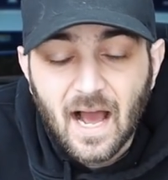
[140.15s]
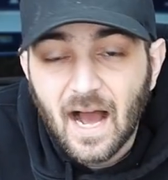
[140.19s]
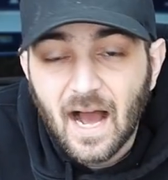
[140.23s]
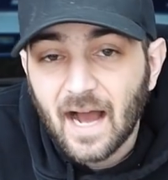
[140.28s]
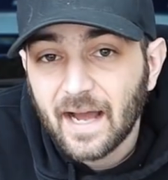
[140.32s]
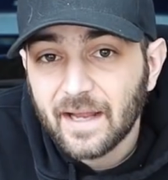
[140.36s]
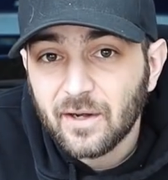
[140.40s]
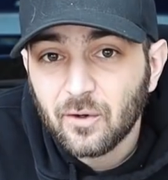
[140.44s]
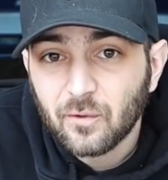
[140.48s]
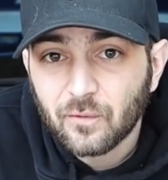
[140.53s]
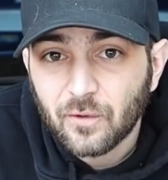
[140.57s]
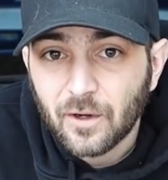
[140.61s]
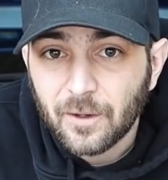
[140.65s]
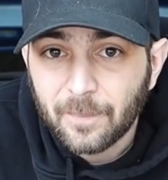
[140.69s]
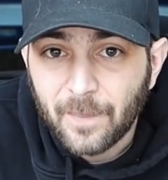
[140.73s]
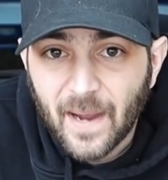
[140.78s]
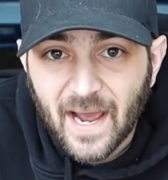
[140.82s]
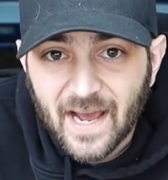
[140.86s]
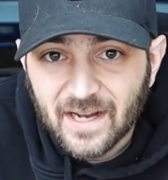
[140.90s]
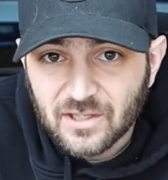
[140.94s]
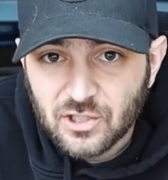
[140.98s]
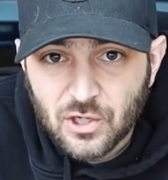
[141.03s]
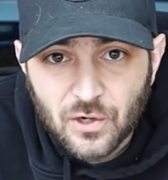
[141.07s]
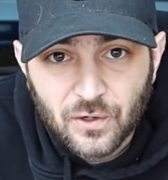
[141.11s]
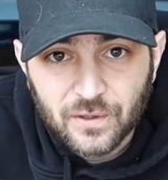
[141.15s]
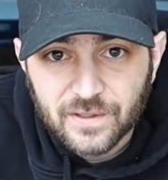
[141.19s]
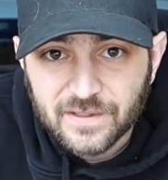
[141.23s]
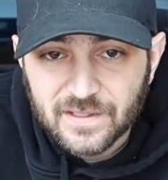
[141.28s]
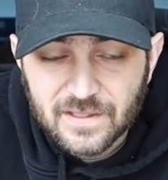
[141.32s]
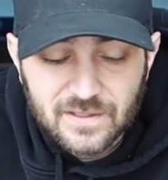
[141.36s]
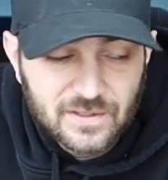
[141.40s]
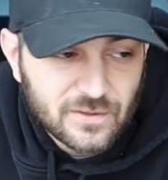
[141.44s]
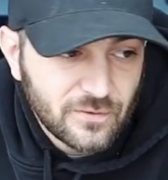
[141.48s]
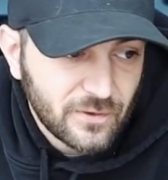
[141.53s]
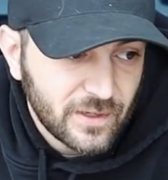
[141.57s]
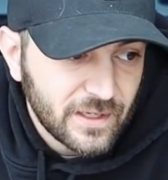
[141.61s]
I don't run patch
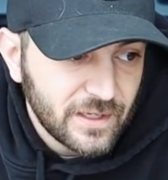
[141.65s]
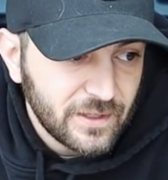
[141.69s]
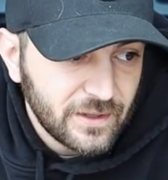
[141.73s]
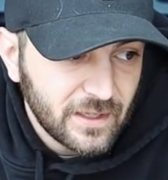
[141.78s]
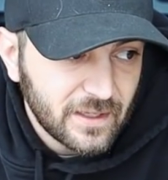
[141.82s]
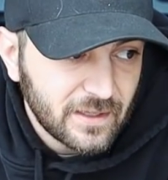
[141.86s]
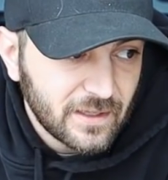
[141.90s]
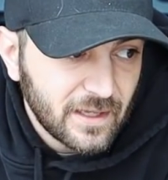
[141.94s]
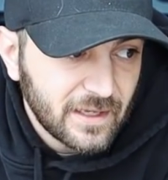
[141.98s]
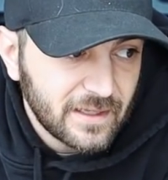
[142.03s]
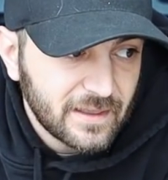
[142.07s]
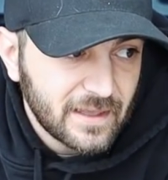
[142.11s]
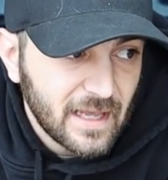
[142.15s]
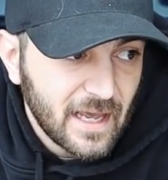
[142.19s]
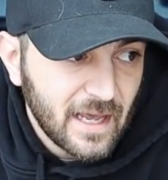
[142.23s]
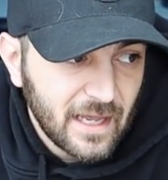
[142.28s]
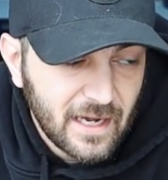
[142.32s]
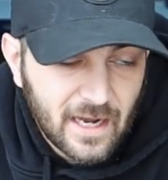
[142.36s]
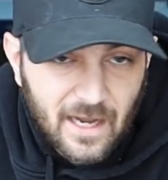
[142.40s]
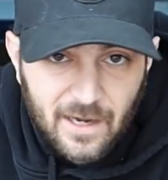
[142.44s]
harnesses or anything like that.